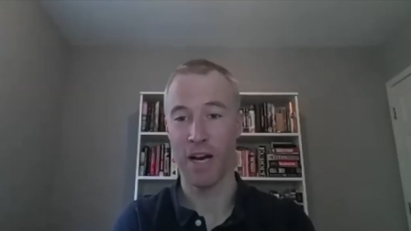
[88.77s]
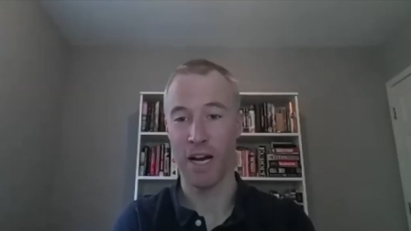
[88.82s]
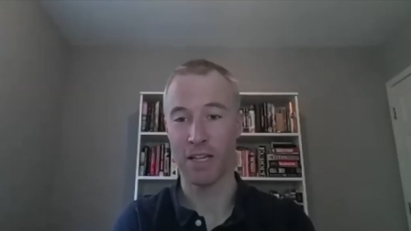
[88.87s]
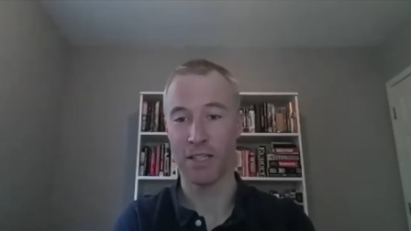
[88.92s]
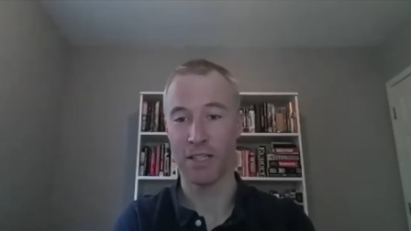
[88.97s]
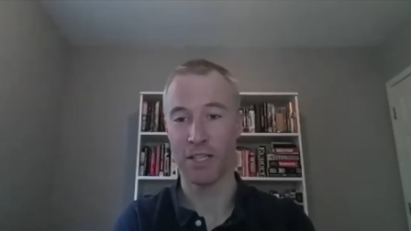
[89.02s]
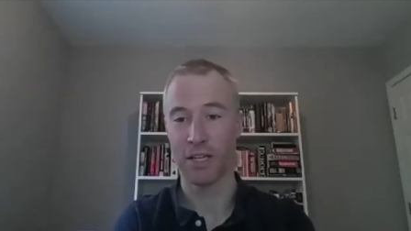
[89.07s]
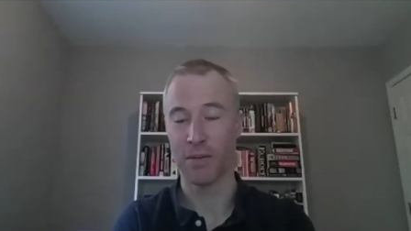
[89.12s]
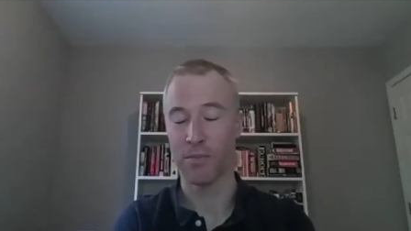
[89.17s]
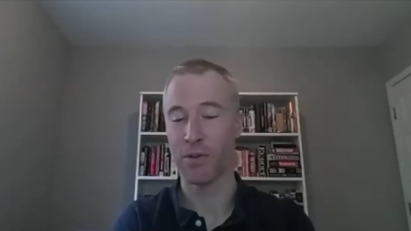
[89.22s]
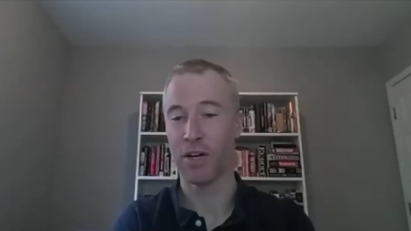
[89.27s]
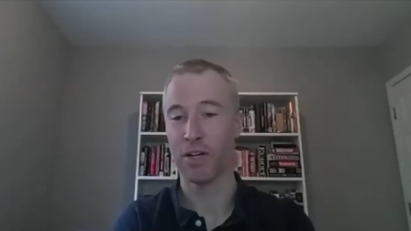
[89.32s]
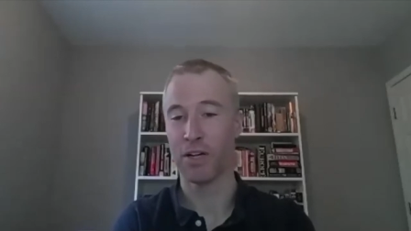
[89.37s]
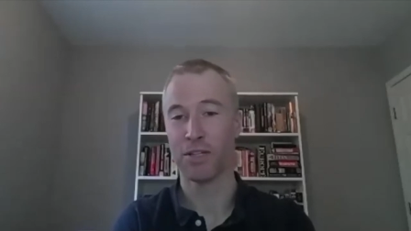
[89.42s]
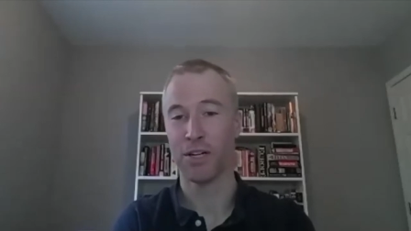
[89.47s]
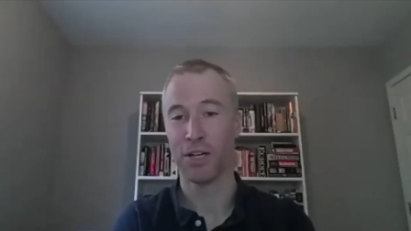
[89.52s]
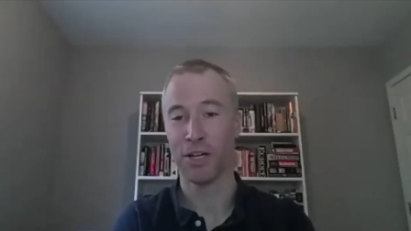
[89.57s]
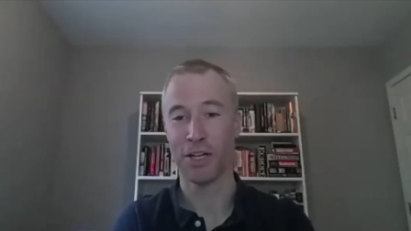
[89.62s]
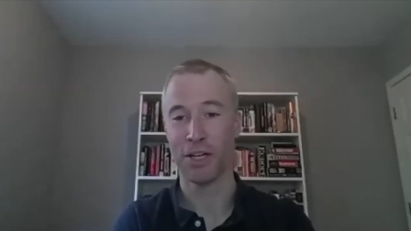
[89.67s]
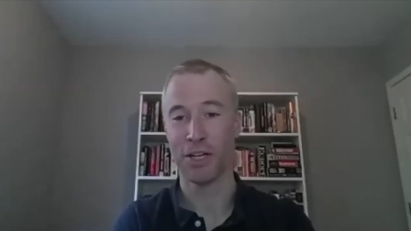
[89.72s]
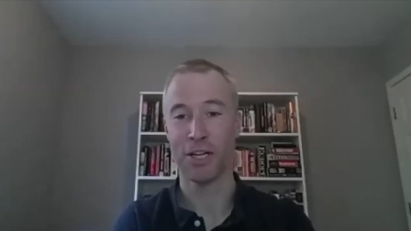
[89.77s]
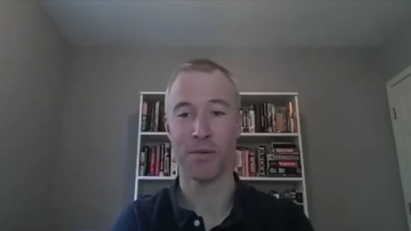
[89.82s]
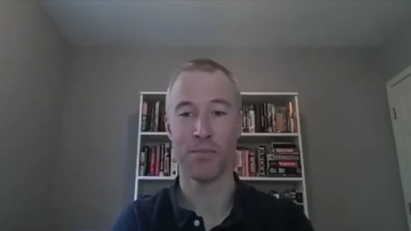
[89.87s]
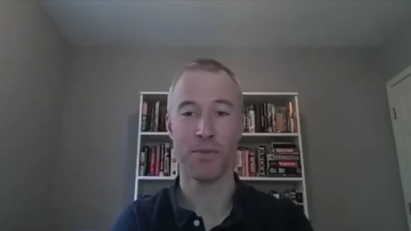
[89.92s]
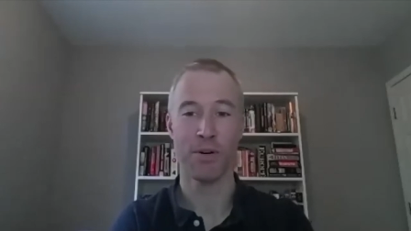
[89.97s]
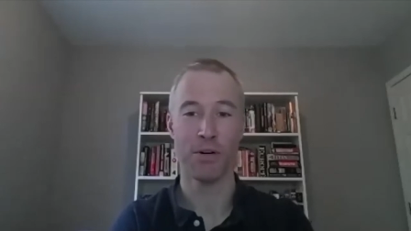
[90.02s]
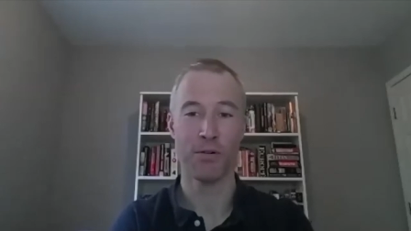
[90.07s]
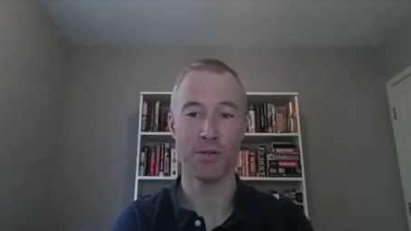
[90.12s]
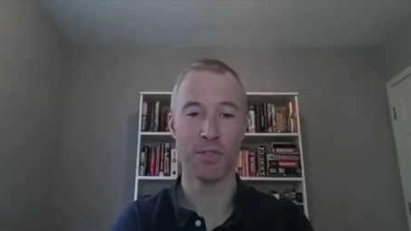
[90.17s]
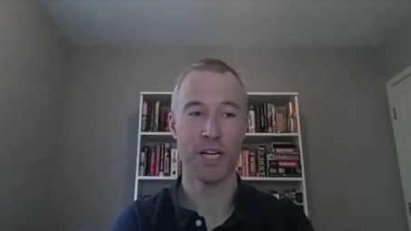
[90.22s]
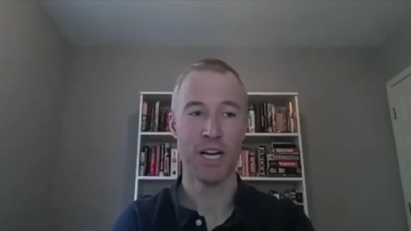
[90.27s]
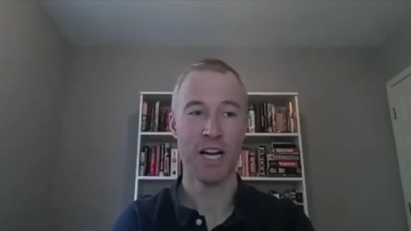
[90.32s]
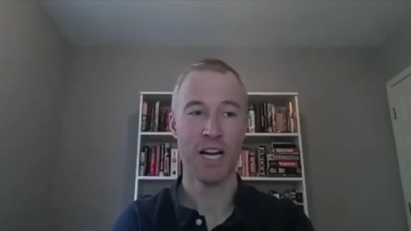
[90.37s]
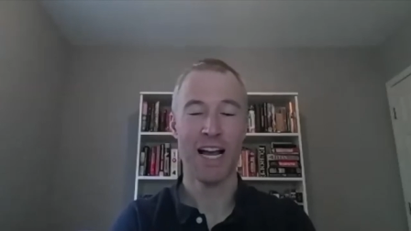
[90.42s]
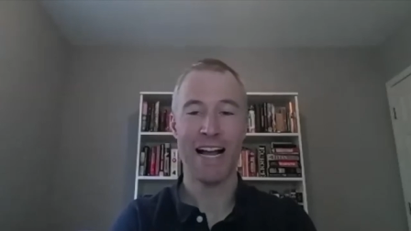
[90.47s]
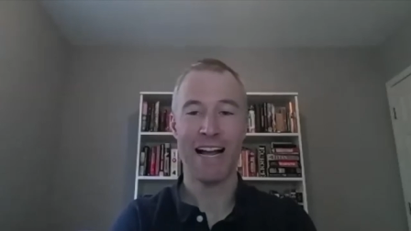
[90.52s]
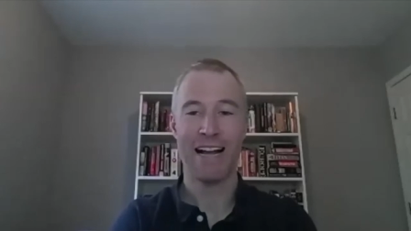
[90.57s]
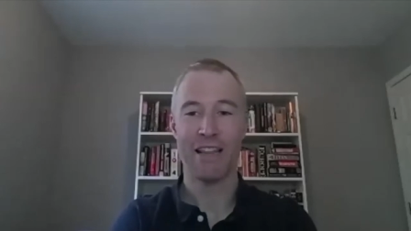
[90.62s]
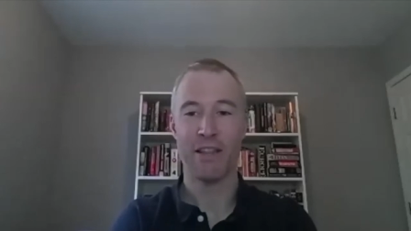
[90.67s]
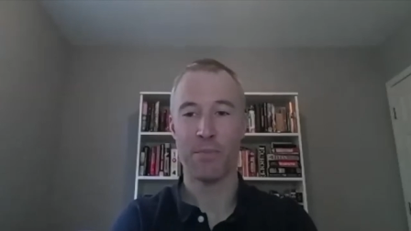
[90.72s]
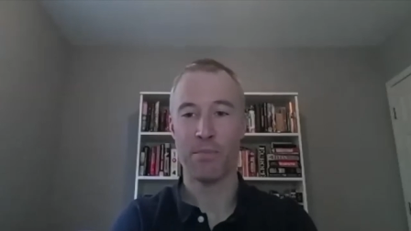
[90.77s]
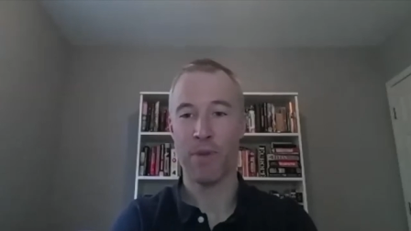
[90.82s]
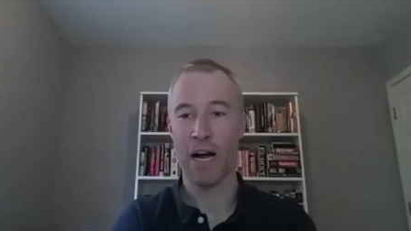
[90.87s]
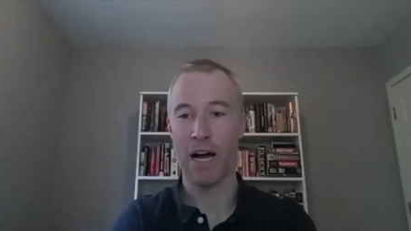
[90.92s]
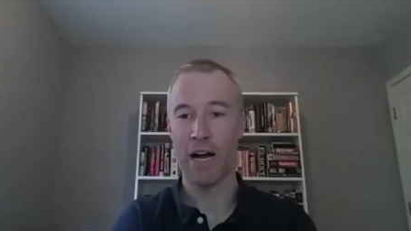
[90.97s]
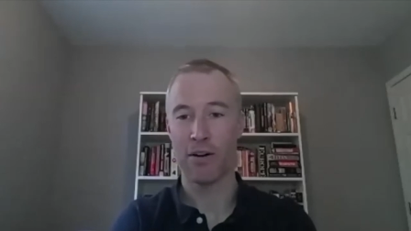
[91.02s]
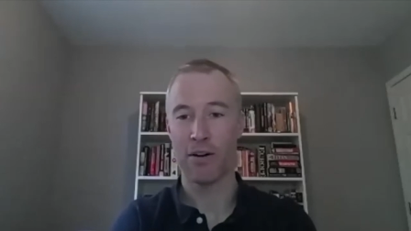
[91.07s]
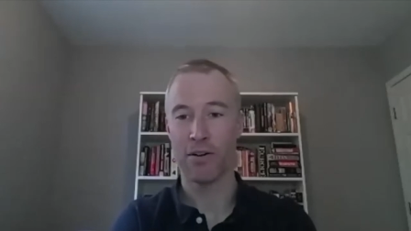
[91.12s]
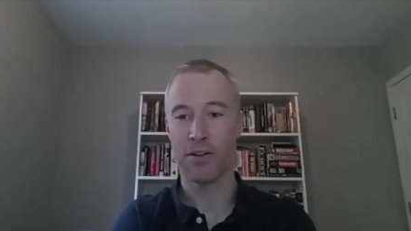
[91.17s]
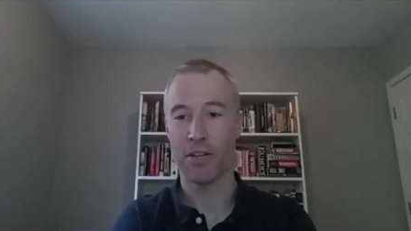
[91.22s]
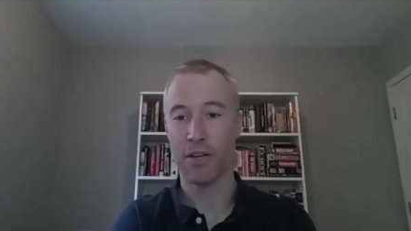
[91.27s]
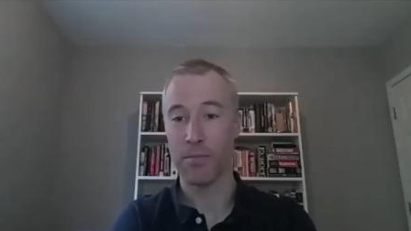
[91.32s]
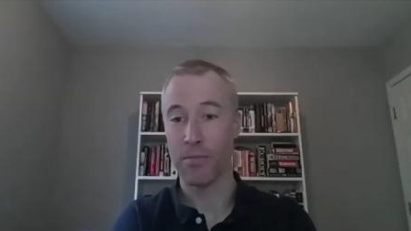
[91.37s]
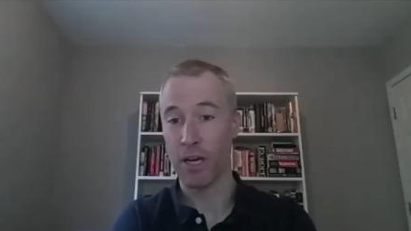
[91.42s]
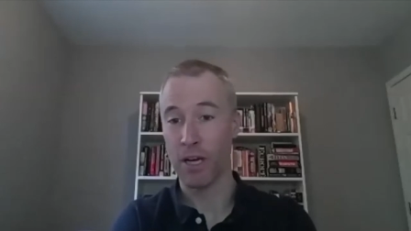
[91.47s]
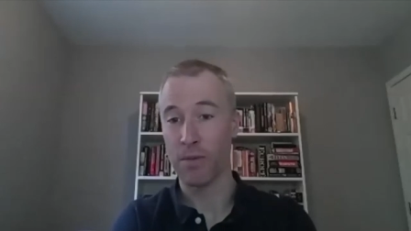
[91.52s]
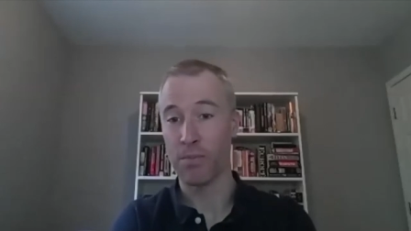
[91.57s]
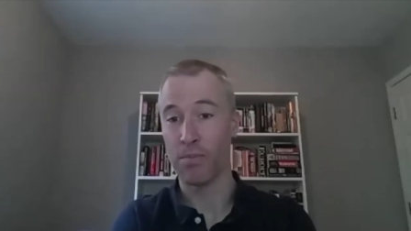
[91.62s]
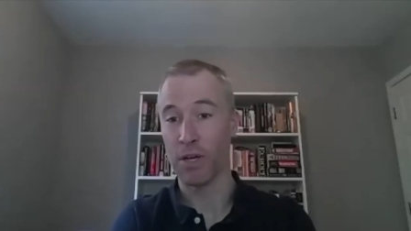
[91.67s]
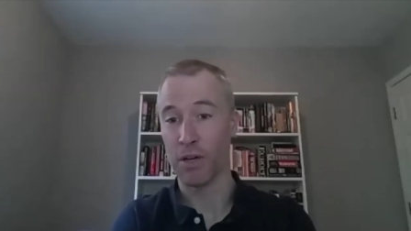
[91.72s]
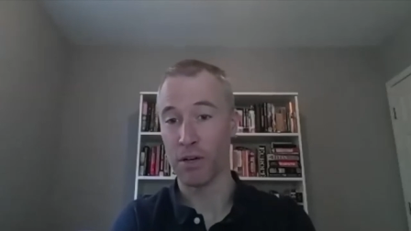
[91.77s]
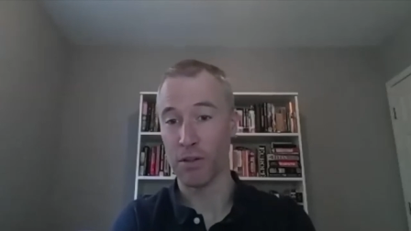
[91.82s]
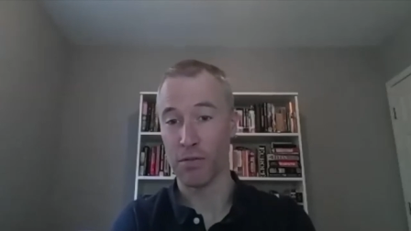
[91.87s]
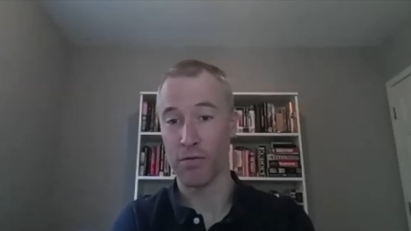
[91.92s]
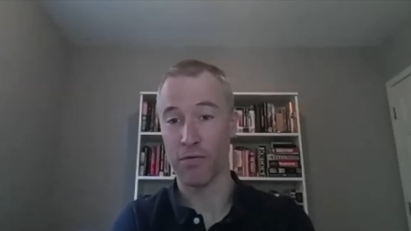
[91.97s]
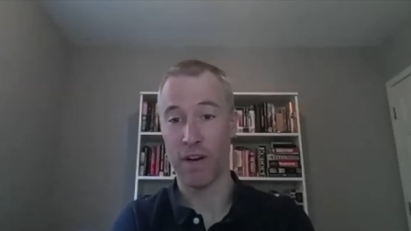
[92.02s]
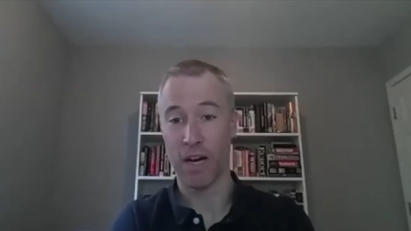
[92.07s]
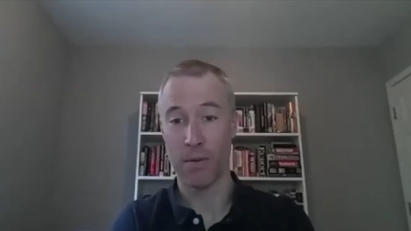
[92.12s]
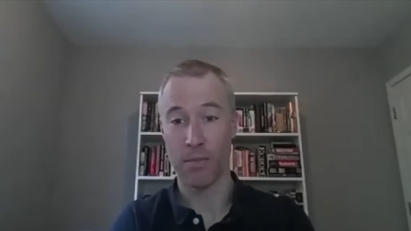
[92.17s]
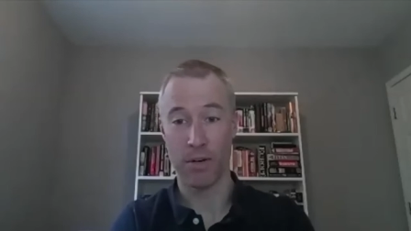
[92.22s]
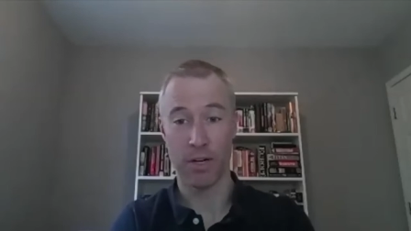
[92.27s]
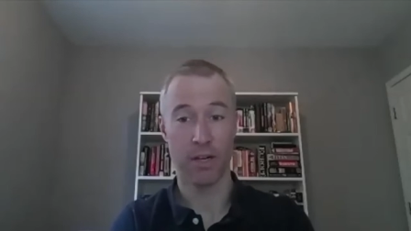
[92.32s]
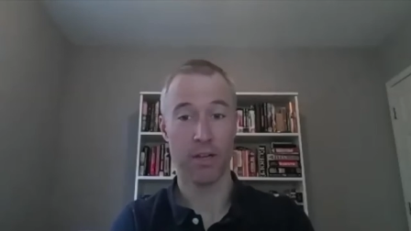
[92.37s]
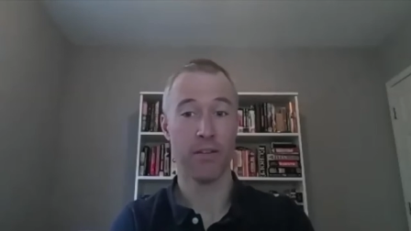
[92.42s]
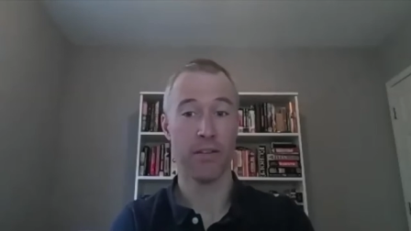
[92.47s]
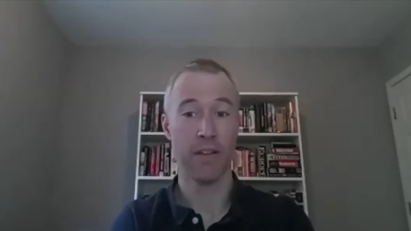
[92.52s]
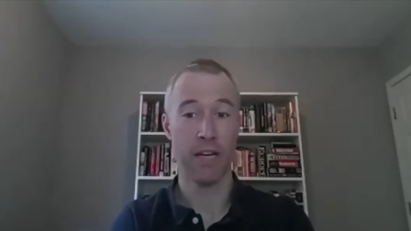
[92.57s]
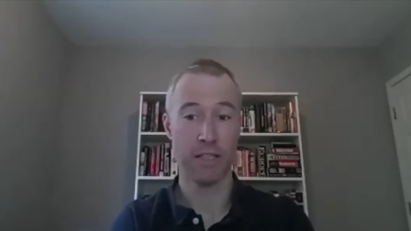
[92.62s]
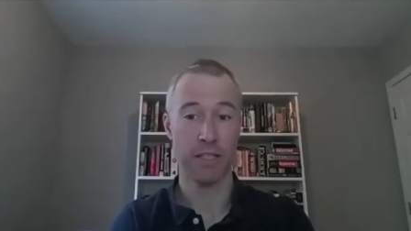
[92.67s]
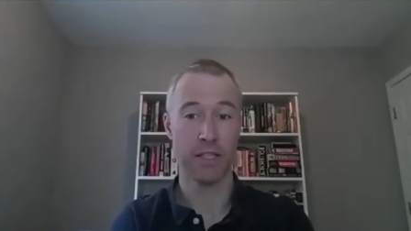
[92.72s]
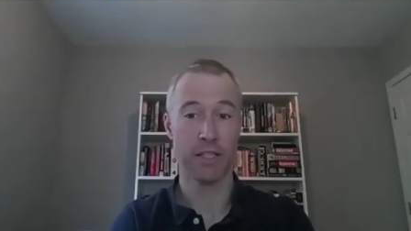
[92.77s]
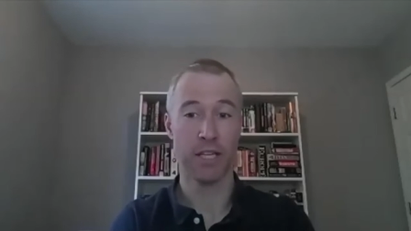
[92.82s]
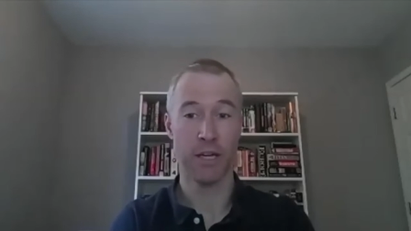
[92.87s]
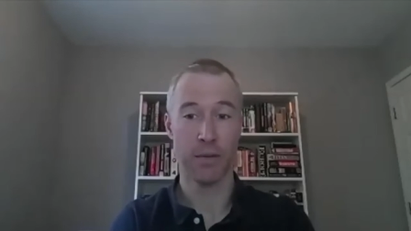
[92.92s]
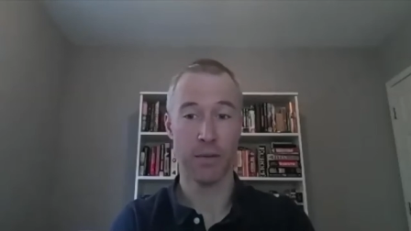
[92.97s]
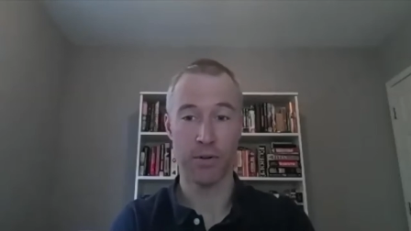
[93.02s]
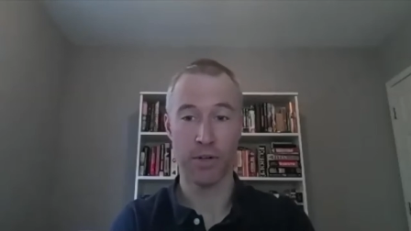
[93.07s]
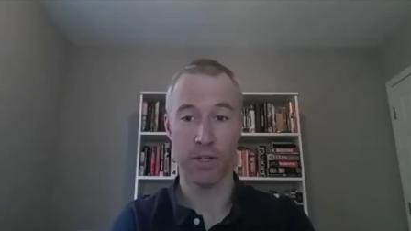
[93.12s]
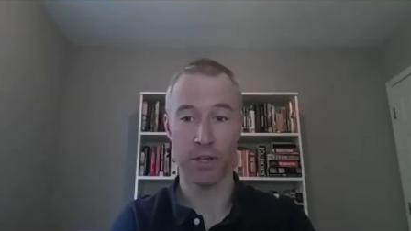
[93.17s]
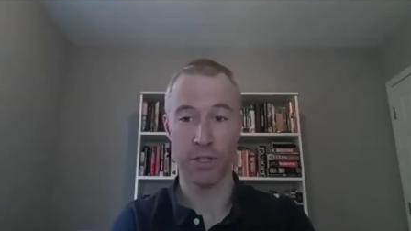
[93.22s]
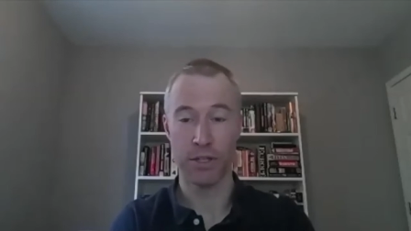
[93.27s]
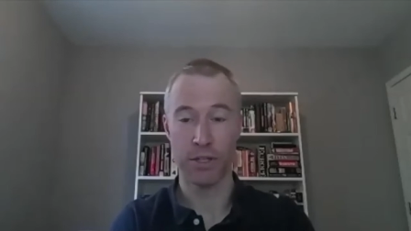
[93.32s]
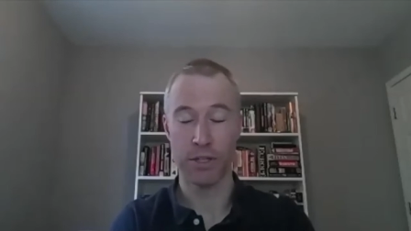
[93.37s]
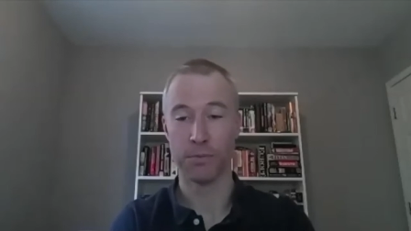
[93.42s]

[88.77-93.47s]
And I'm not talking about the pattern that might be on the fabric. That's a separate issue.